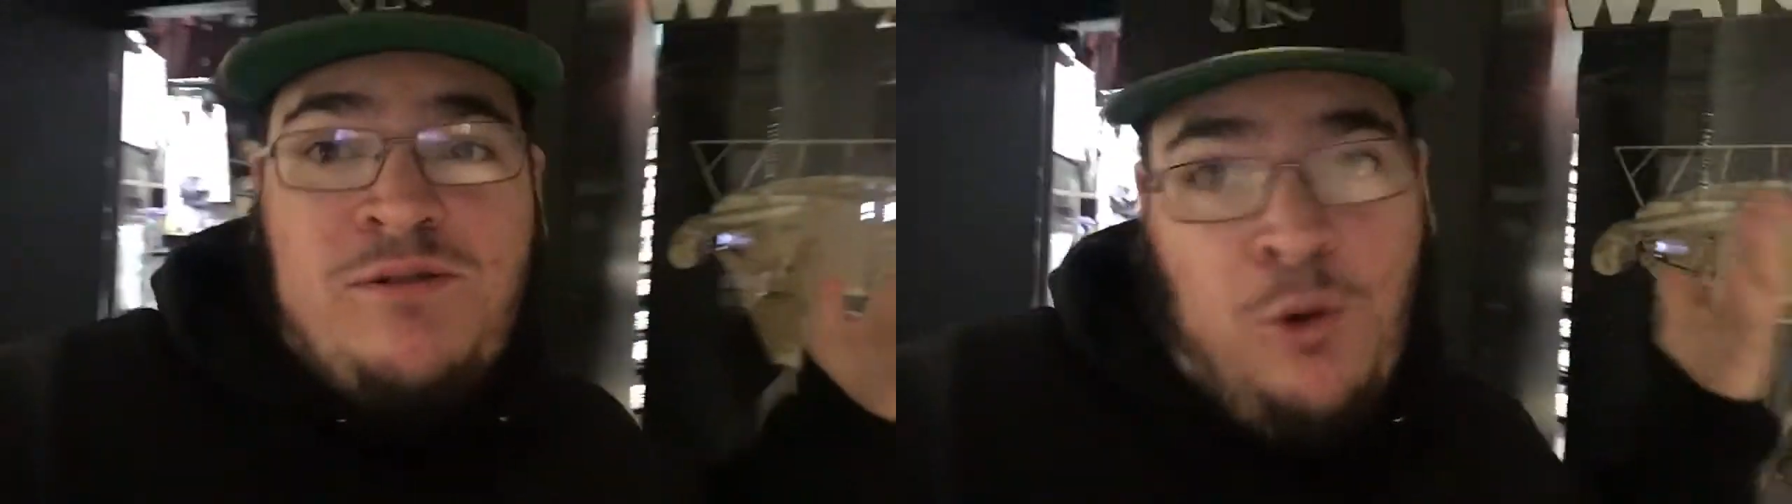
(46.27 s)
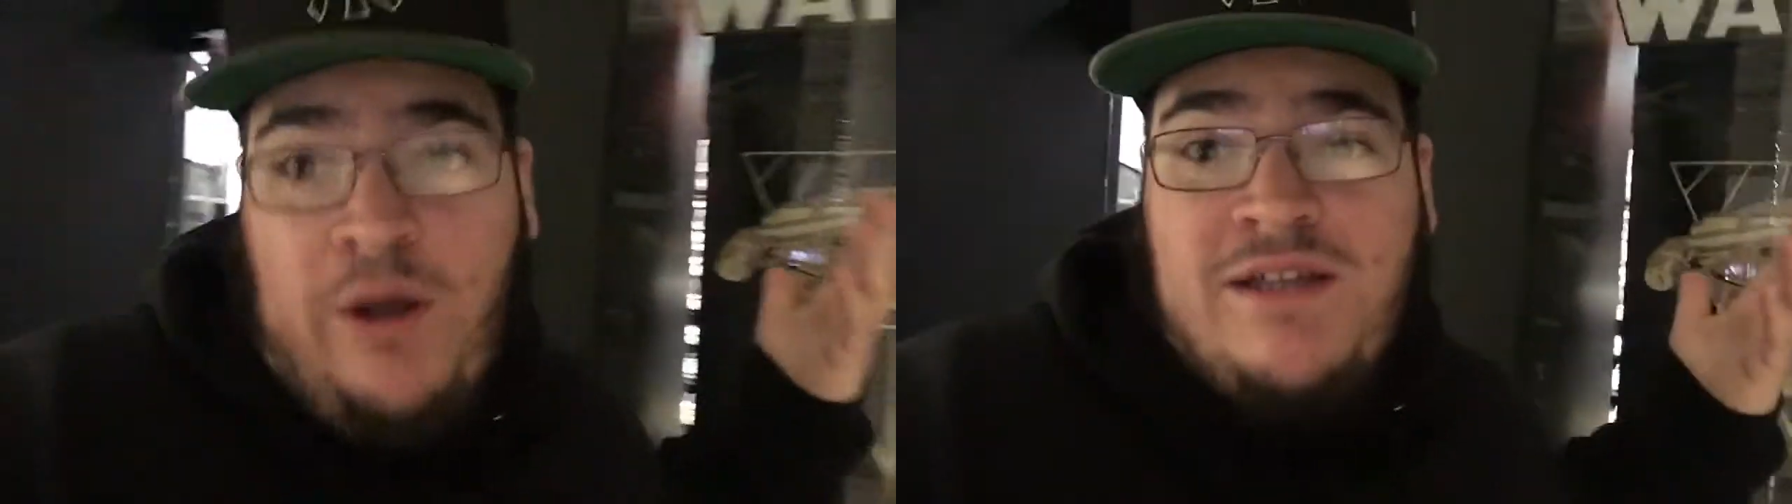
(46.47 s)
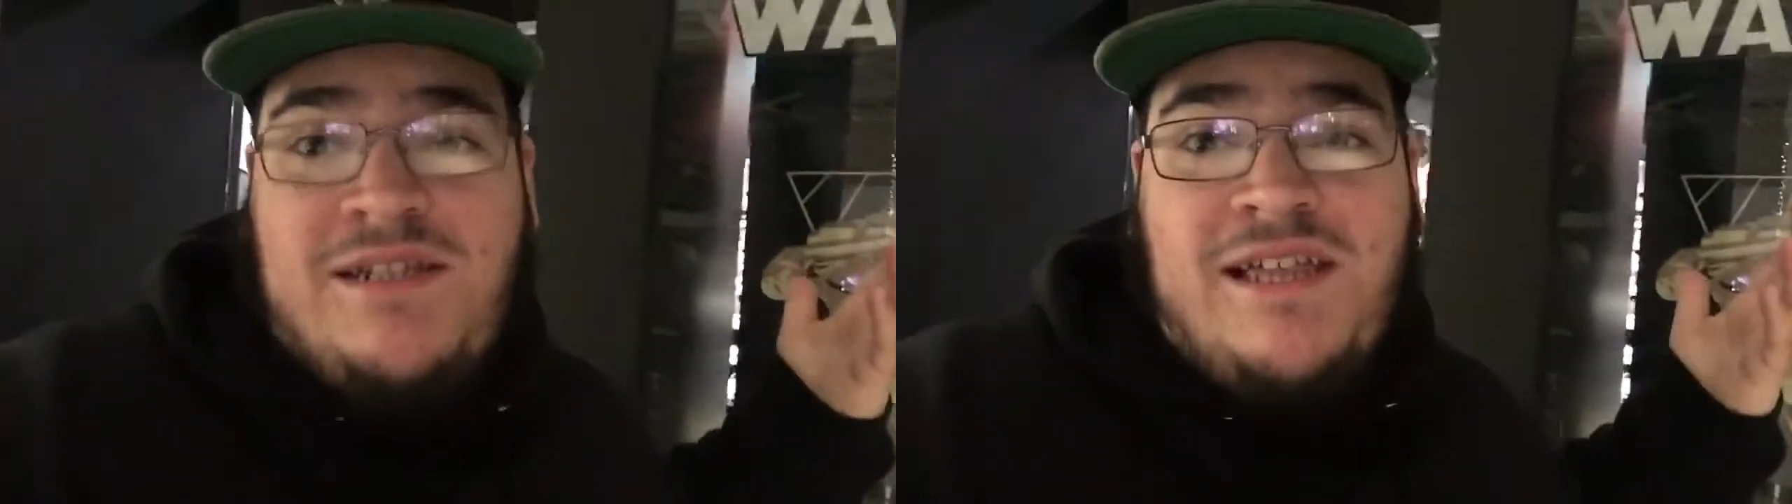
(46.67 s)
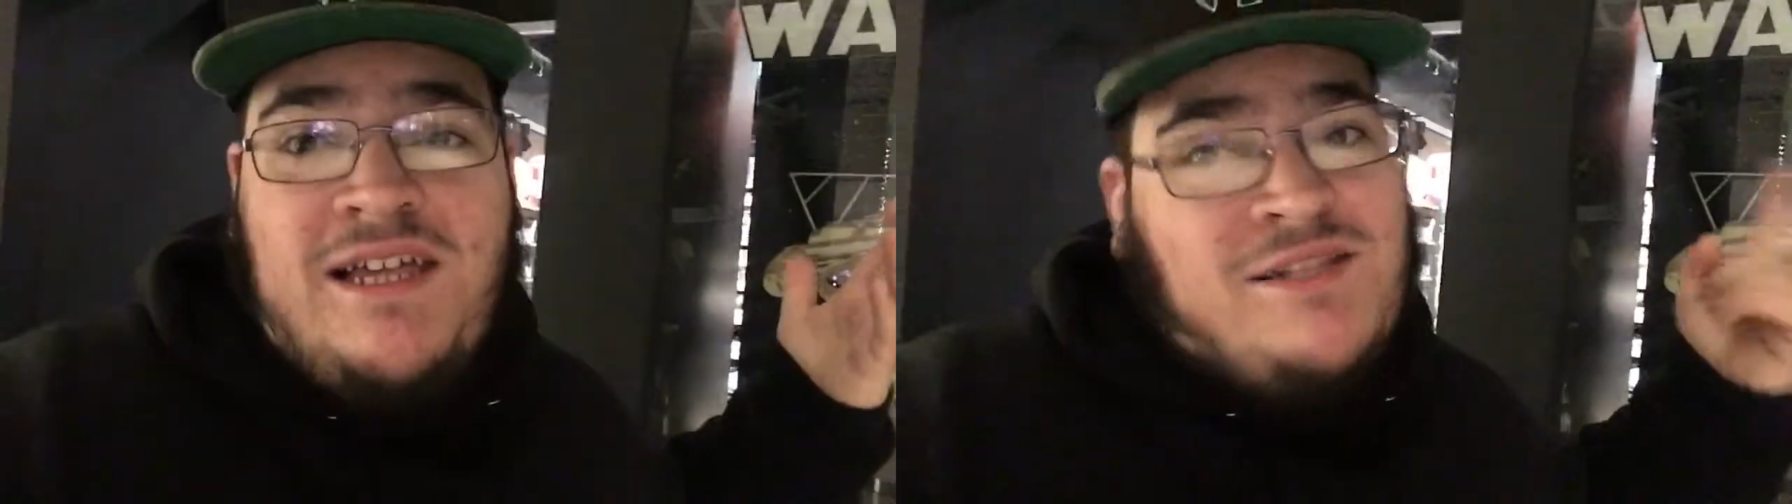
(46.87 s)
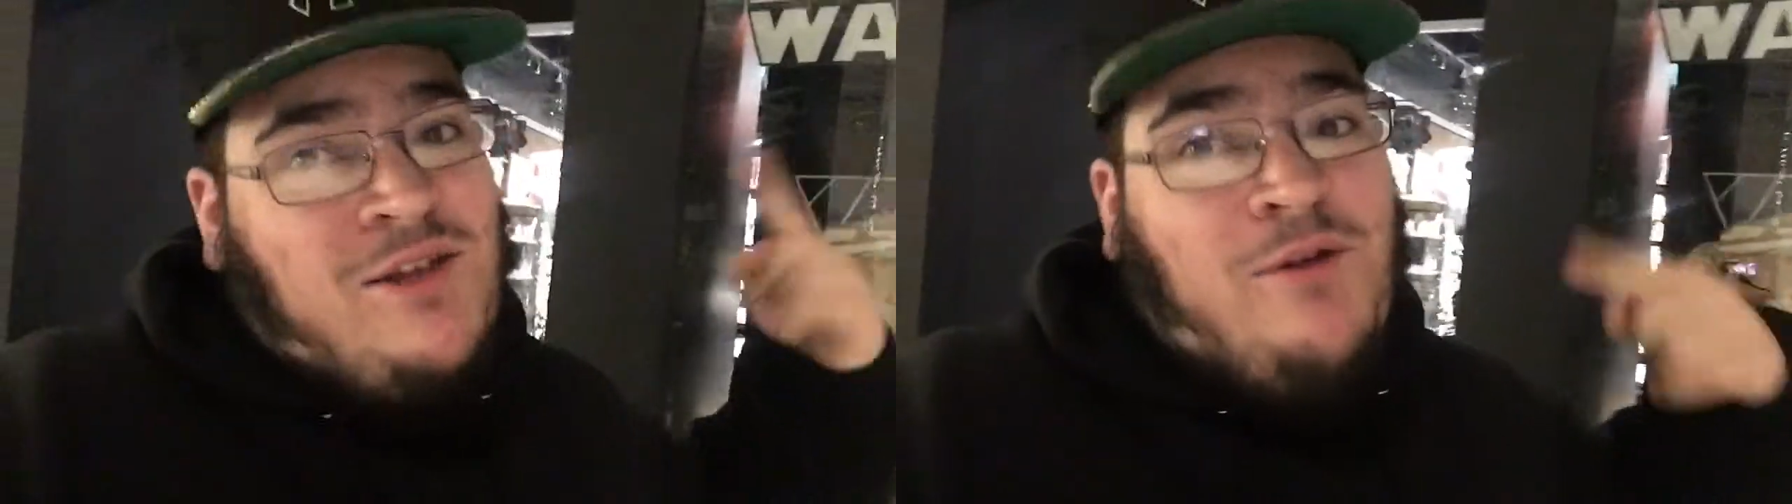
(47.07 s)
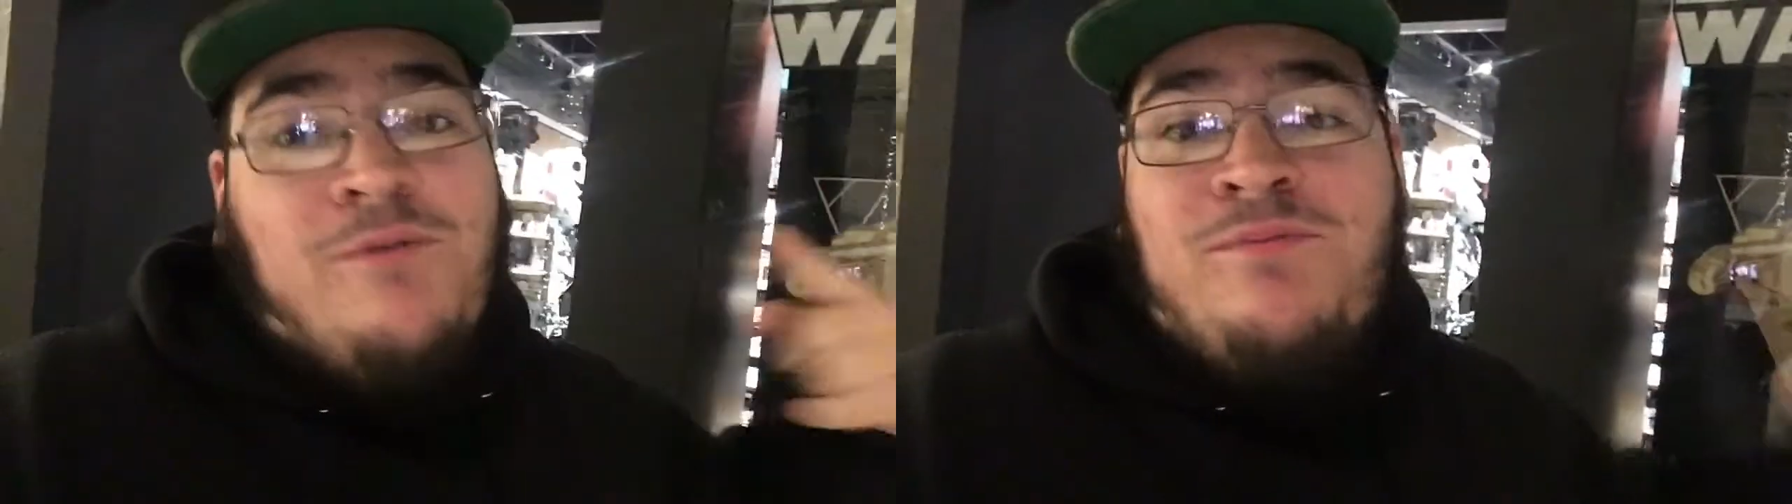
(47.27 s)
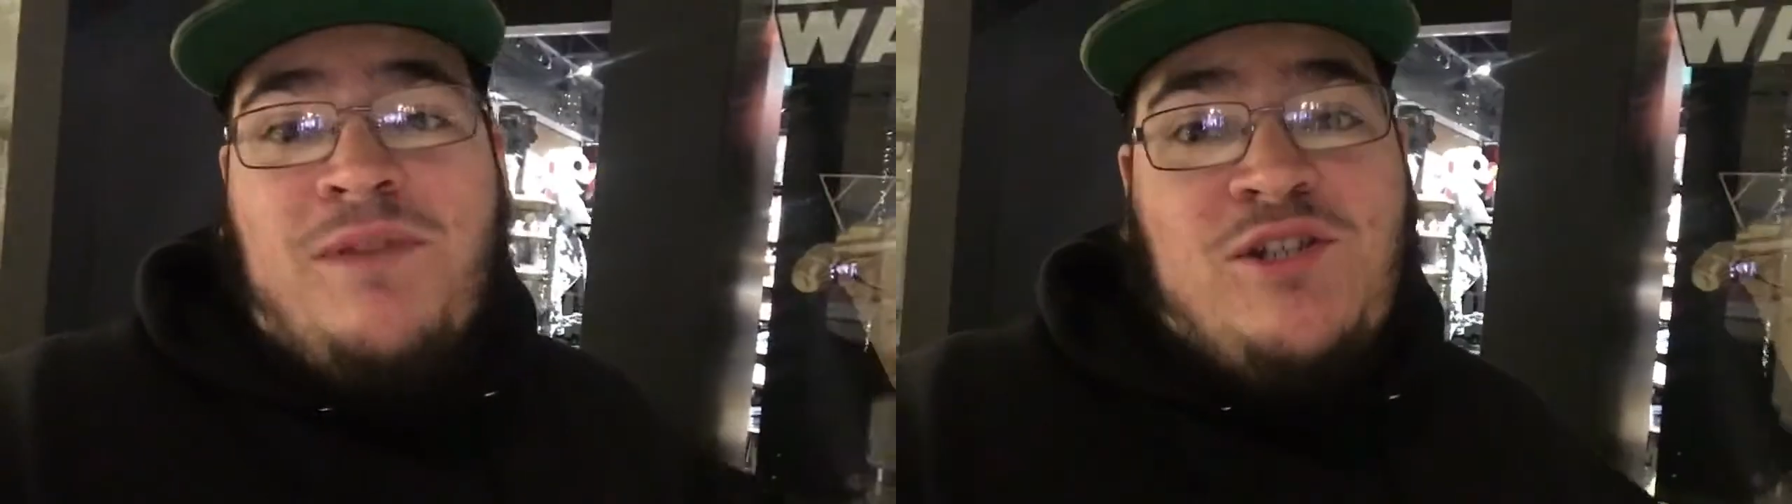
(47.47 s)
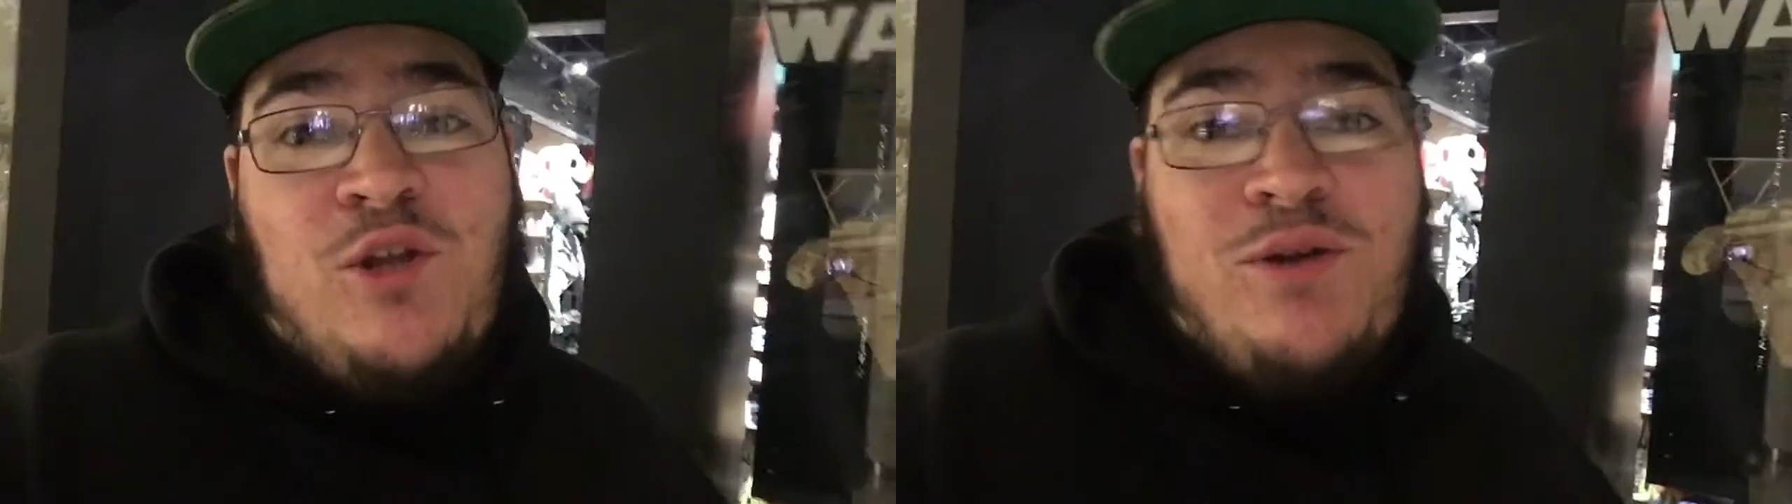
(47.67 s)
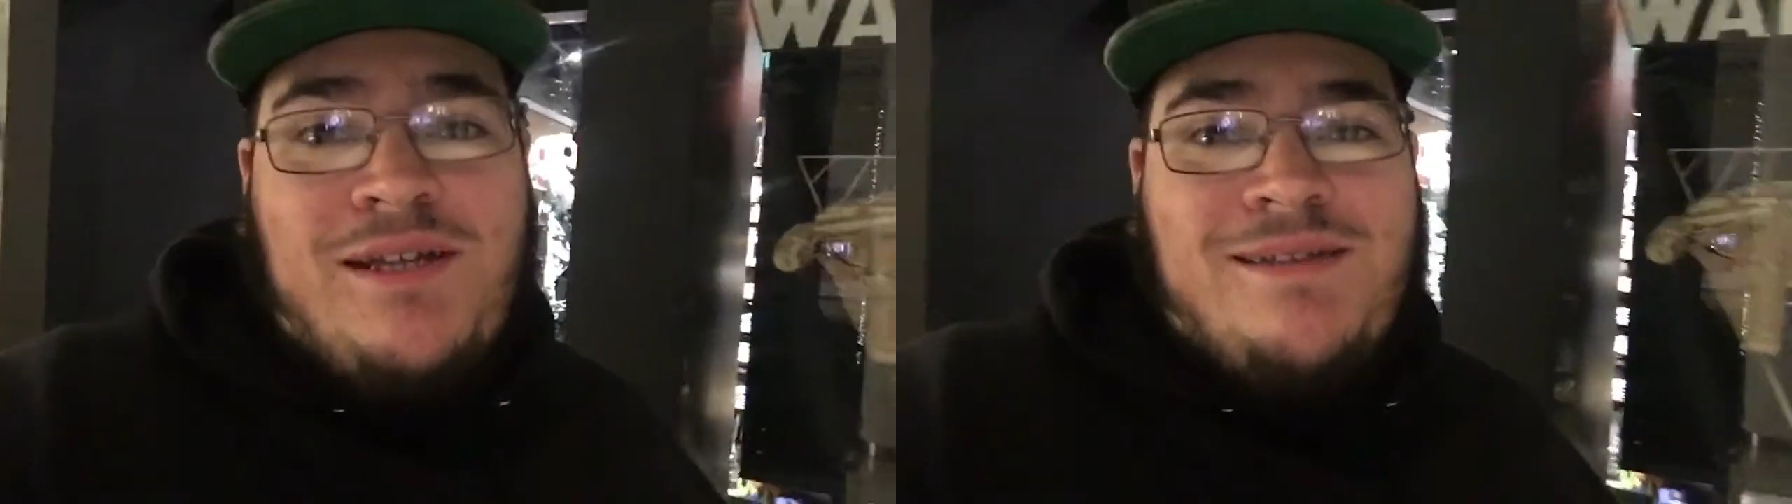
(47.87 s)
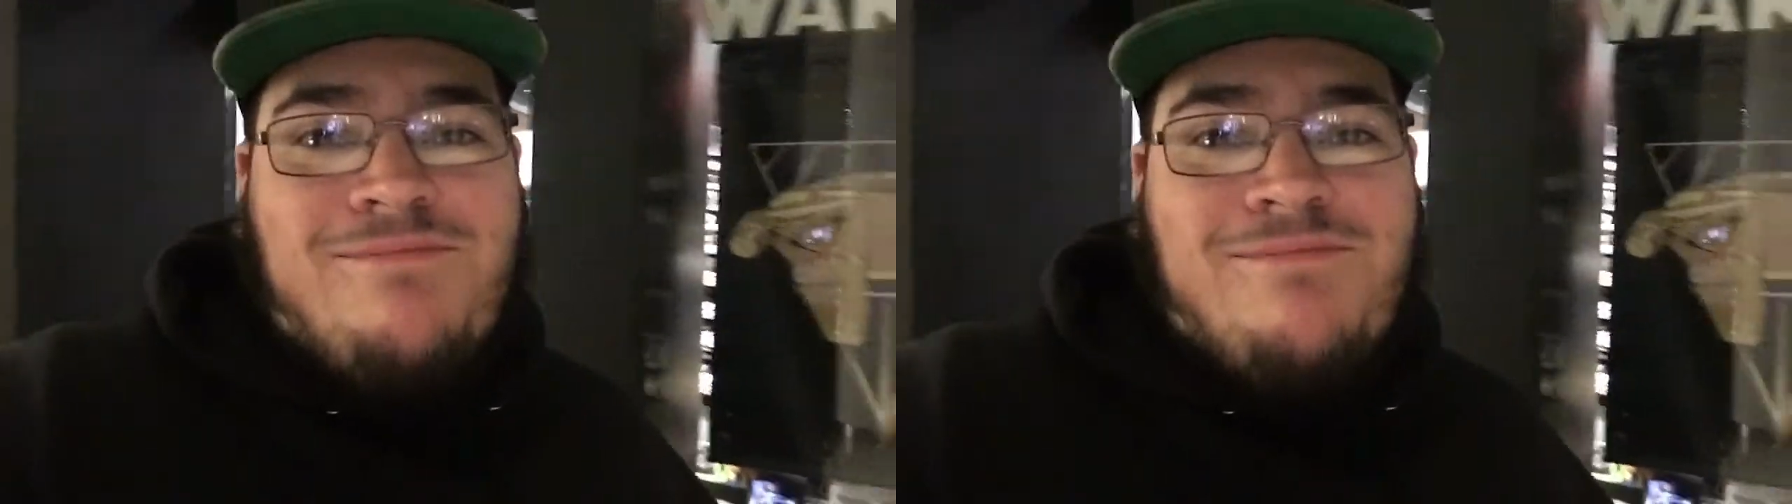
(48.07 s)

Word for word: toy hunt today. So let's do it.